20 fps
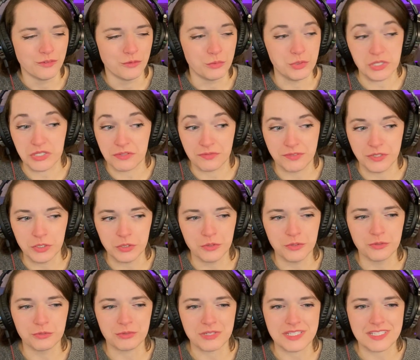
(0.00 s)
was
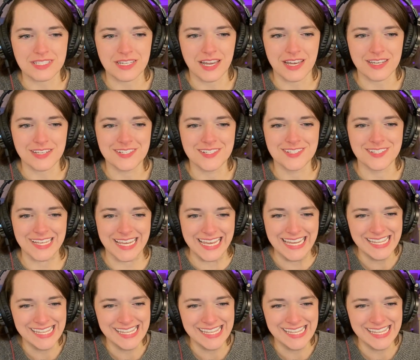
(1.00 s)
filled with dice,